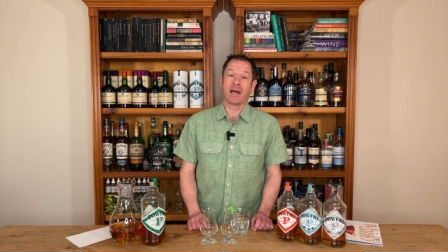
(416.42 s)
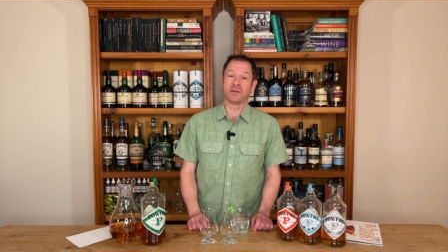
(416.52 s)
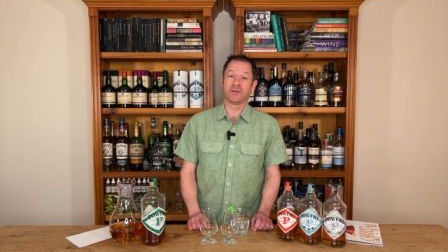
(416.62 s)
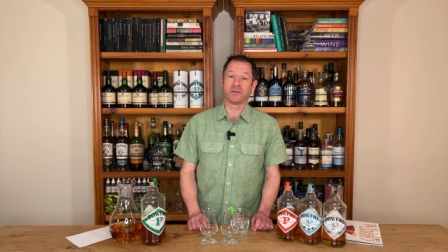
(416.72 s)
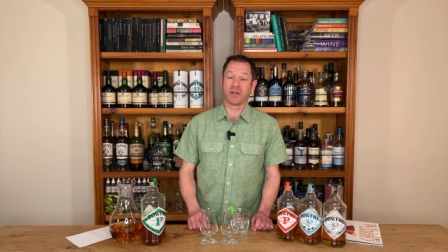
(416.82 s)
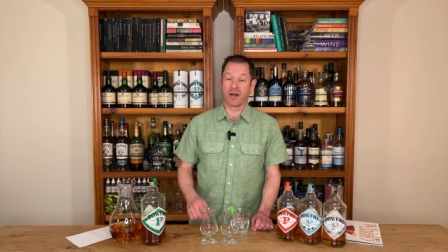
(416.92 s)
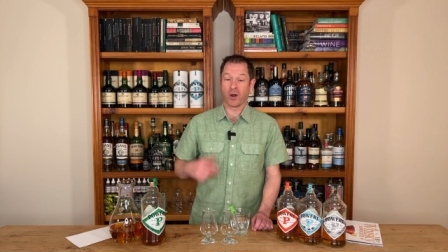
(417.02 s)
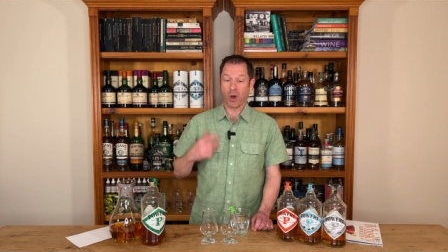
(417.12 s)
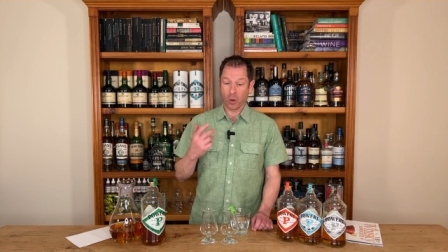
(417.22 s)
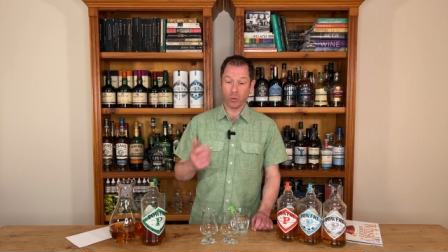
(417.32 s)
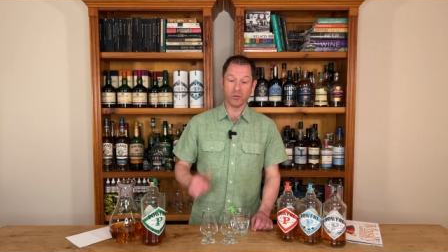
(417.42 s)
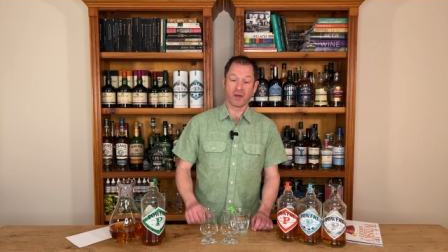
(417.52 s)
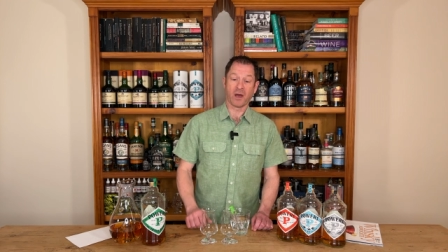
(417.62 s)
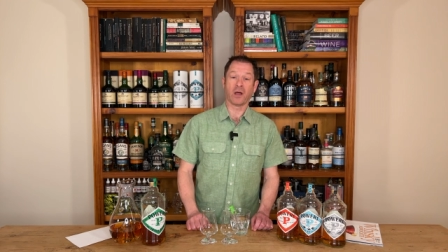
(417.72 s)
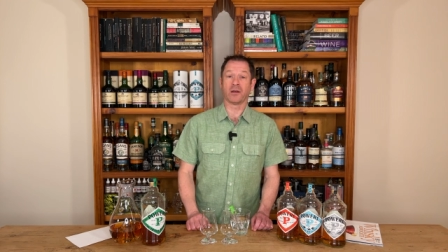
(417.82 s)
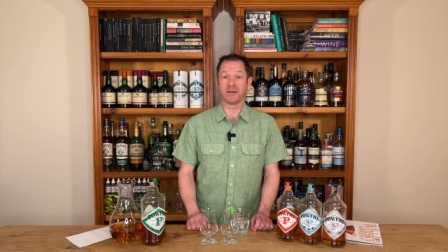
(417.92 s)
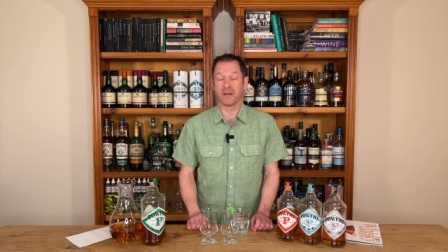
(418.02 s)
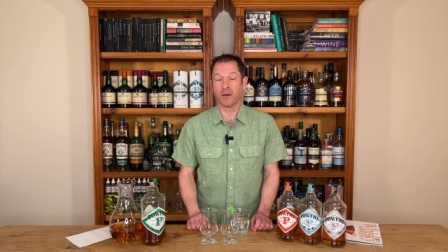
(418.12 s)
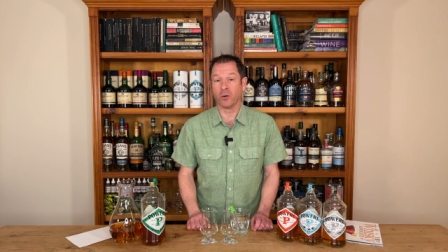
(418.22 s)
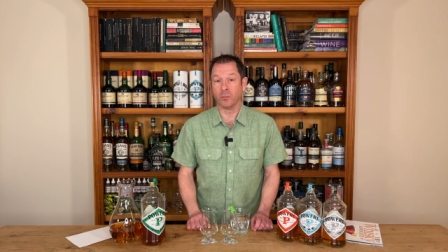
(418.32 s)
had their old
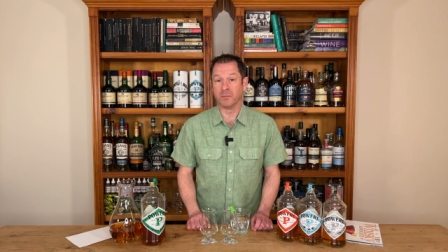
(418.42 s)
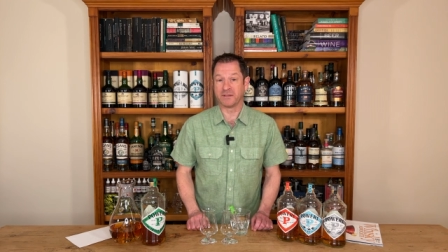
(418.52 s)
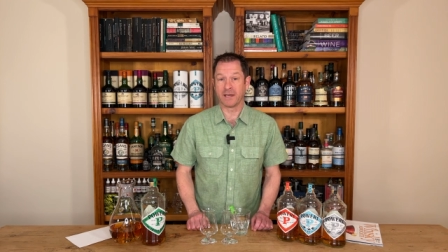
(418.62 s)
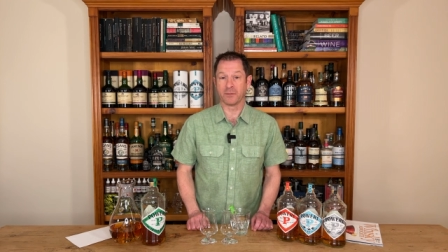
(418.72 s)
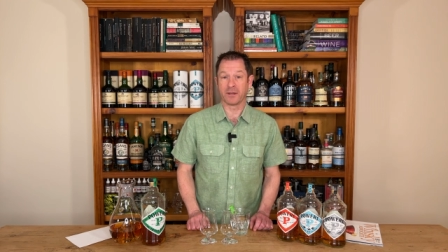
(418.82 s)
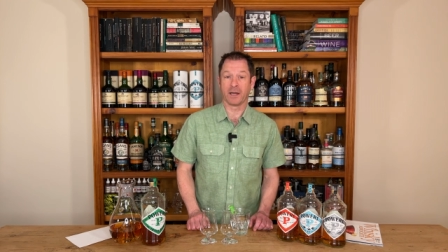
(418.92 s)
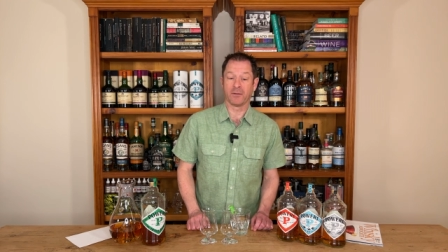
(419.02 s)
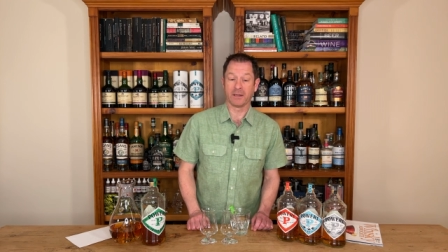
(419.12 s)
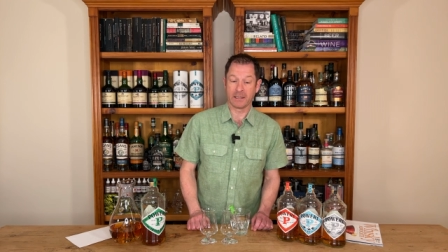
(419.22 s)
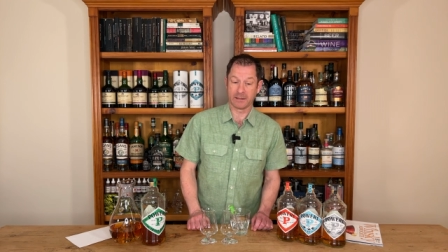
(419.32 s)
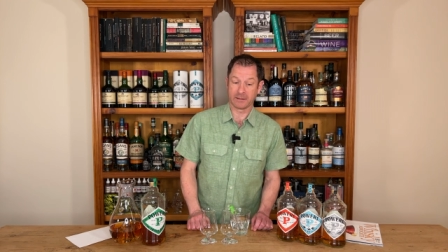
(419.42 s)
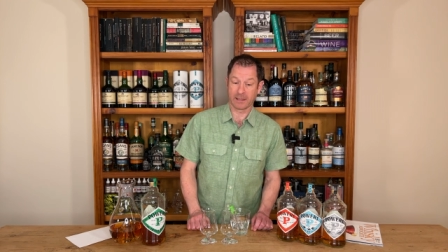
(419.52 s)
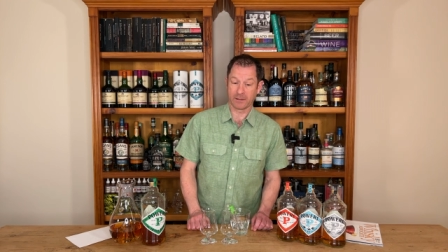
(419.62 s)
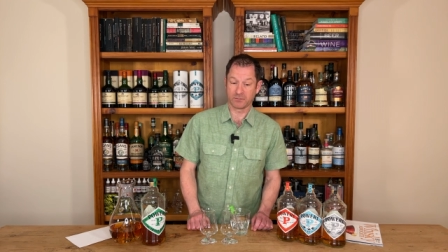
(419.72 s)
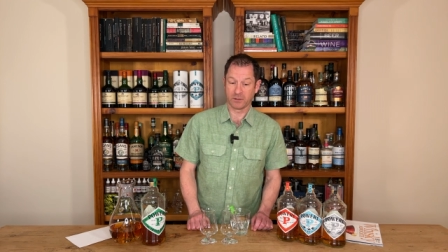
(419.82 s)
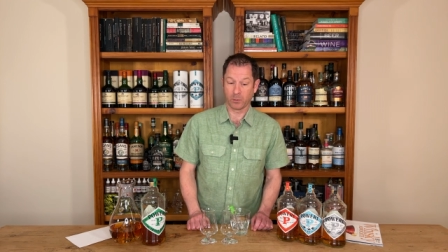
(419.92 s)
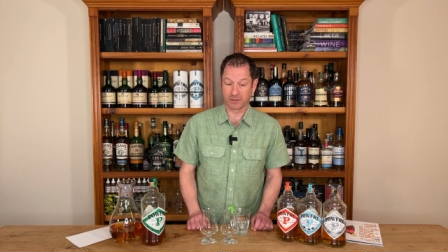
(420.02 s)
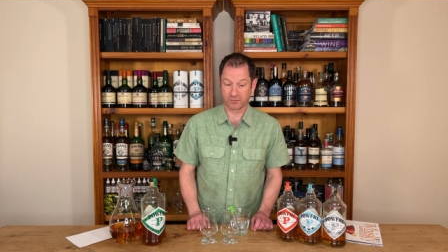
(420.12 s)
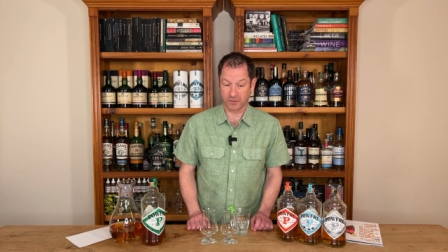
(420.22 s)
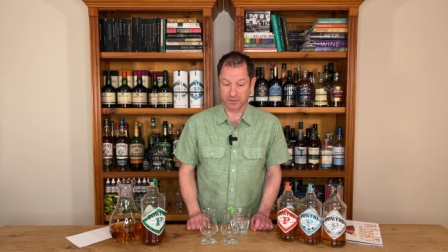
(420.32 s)
holiday home down there in County
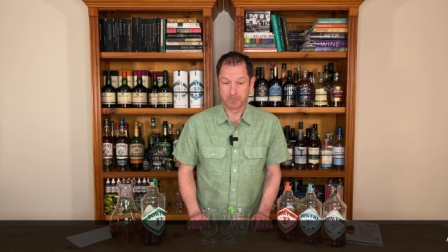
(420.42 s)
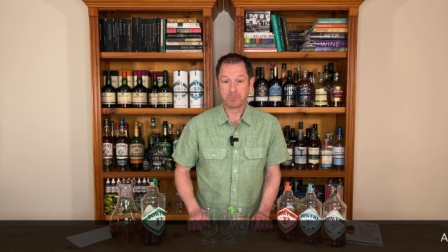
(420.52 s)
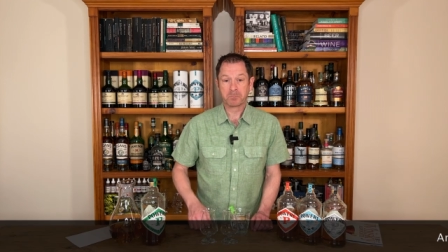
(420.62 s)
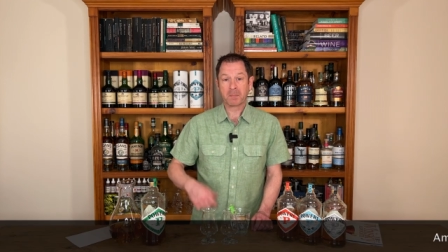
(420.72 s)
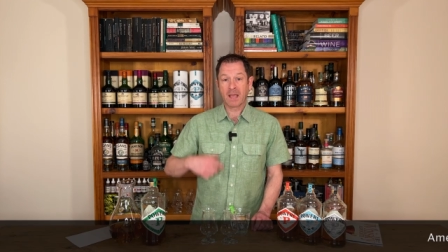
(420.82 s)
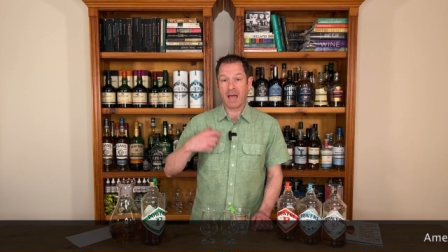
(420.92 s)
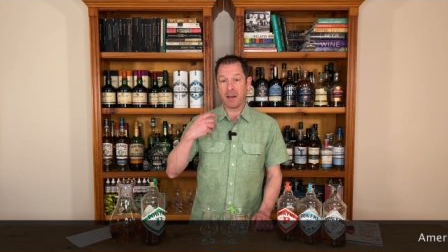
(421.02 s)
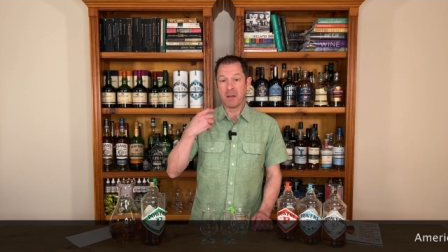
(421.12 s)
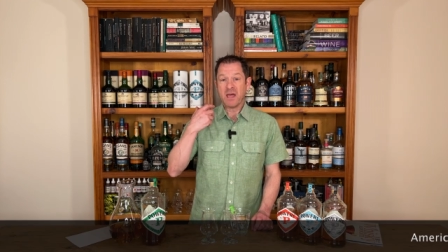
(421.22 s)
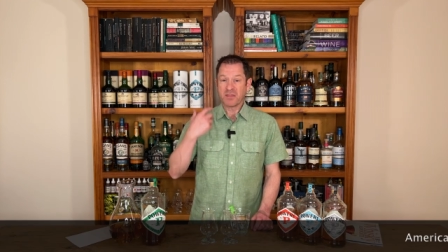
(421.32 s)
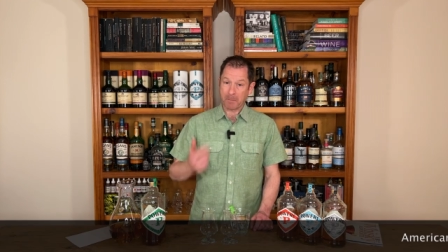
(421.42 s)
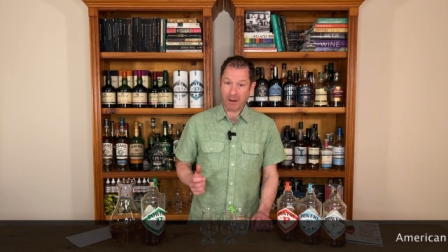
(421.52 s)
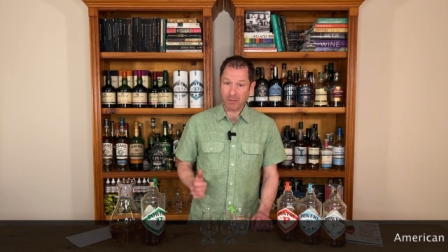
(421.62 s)
Wexford. Uh, the